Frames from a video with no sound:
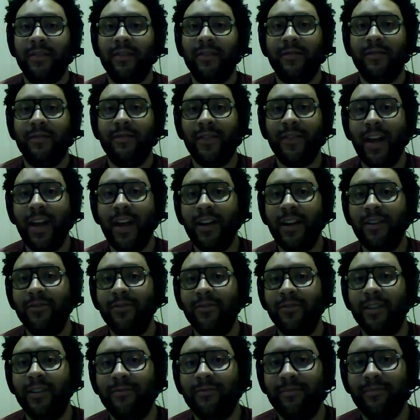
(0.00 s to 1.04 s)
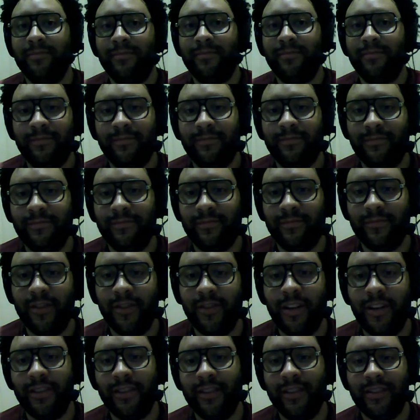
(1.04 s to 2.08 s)
Viagra,
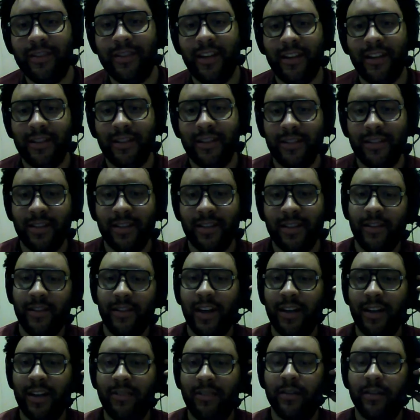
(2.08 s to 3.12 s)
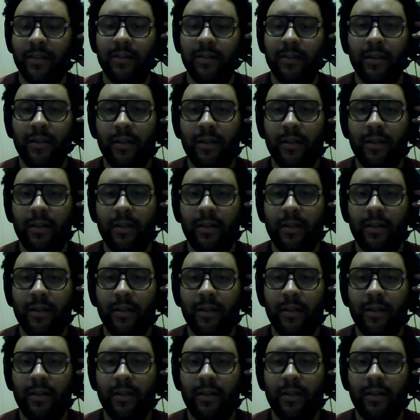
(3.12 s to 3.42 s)
right? Let's say I sell Viagra.